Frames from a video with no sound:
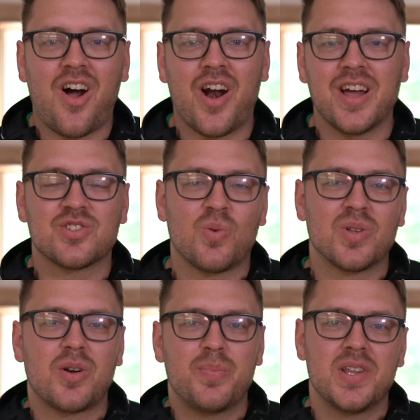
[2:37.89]
All right, so
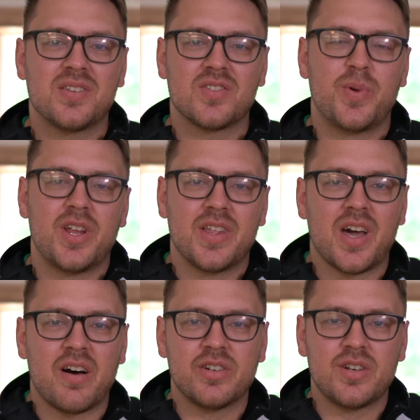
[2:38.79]
once our pizza's been in the
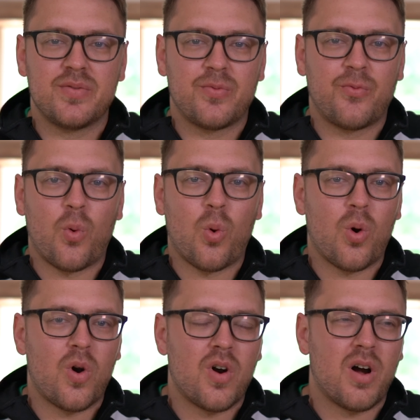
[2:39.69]
oven
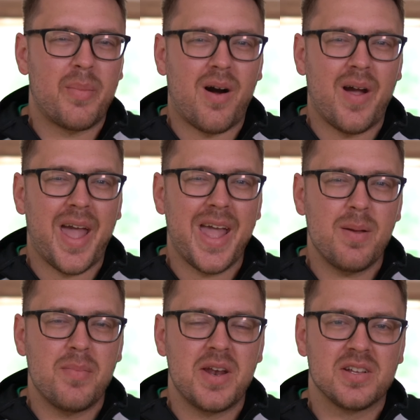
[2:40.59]
for about
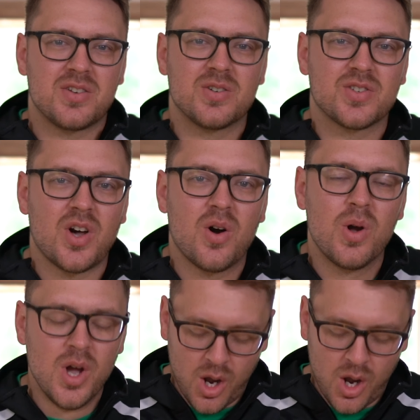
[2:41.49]
8 minutes or so,